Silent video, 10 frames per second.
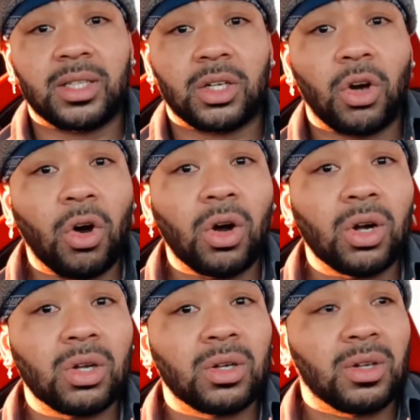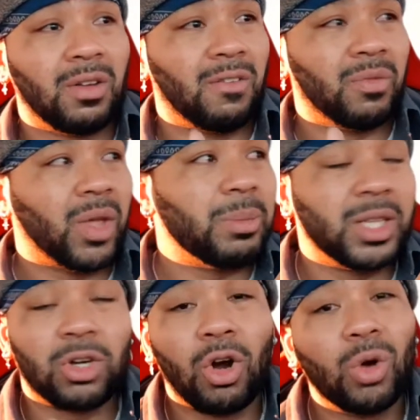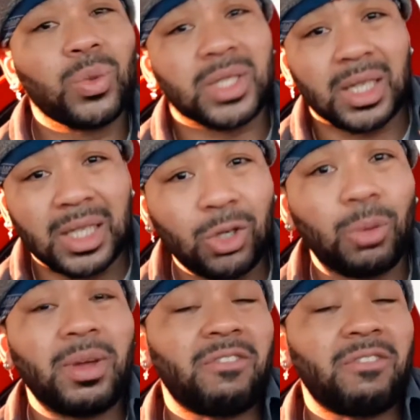The car, I mean, the car was a little bit